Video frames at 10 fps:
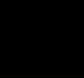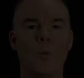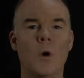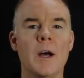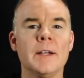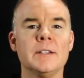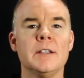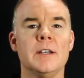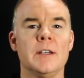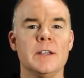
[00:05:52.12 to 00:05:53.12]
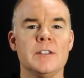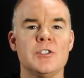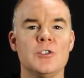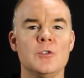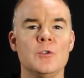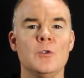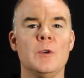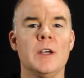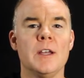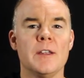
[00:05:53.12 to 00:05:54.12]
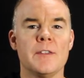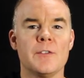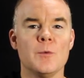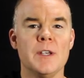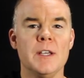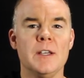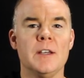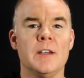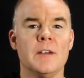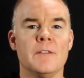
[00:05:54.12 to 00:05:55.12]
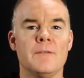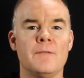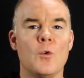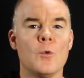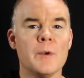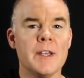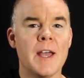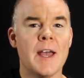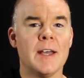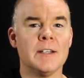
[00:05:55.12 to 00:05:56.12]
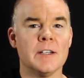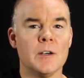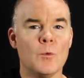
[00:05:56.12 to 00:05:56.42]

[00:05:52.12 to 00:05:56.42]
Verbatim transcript: One, two, three, four E and a.